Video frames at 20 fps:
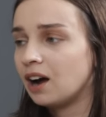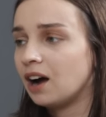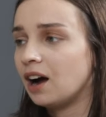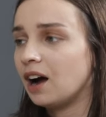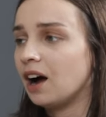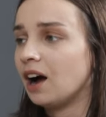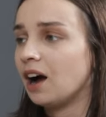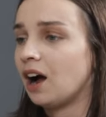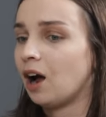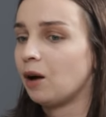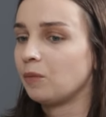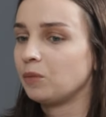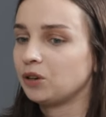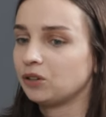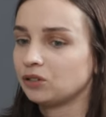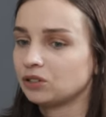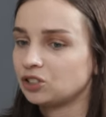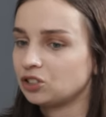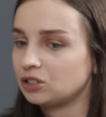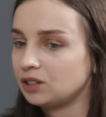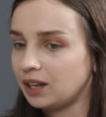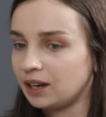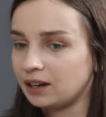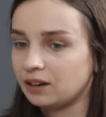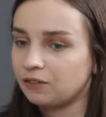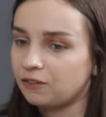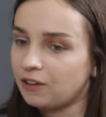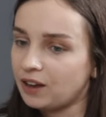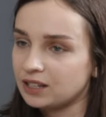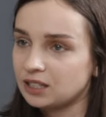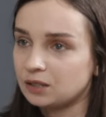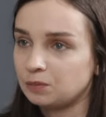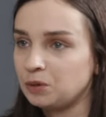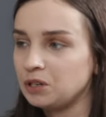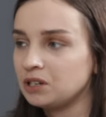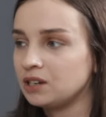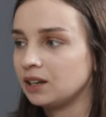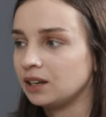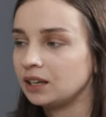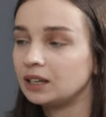Uh, because like fast
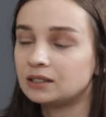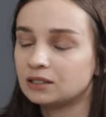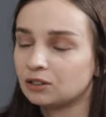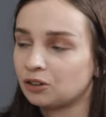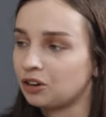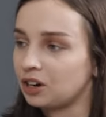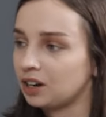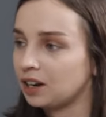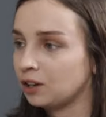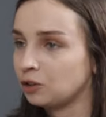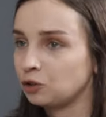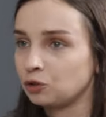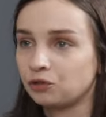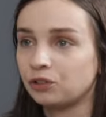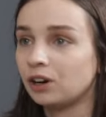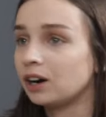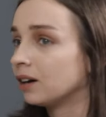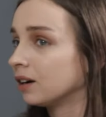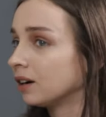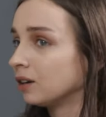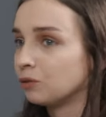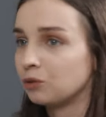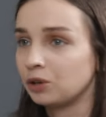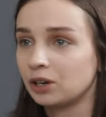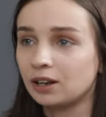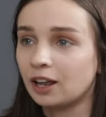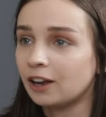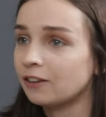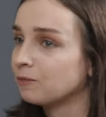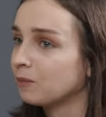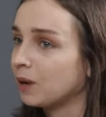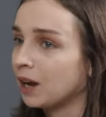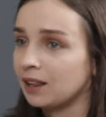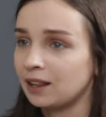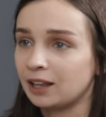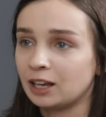speaking isn't gonna get you far in real life, man.